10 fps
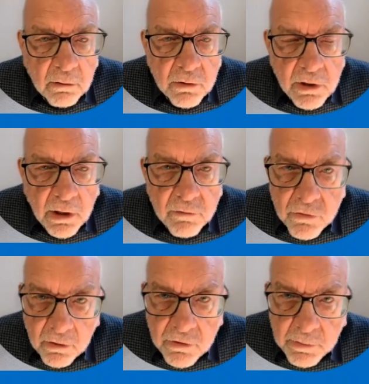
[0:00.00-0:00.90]
which gave
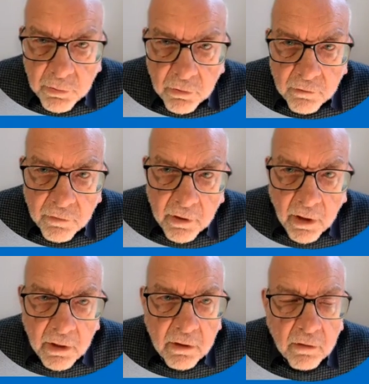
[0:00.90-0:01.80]
strong support for
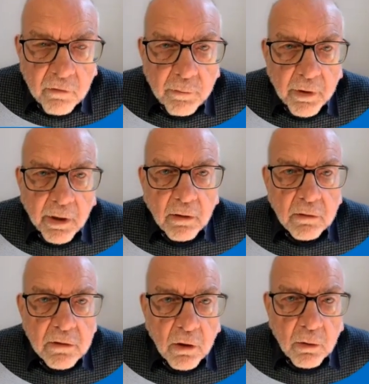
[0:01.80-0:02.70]
the idea of bringing
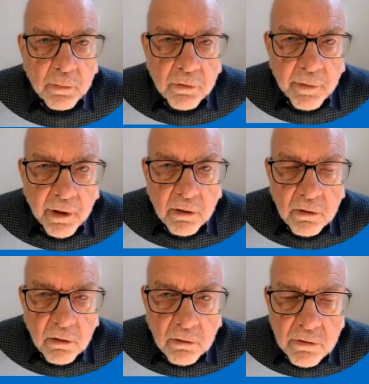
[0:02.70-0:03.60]
the toll booth back
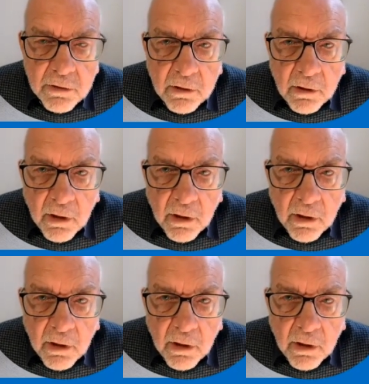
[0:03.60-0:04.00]
into use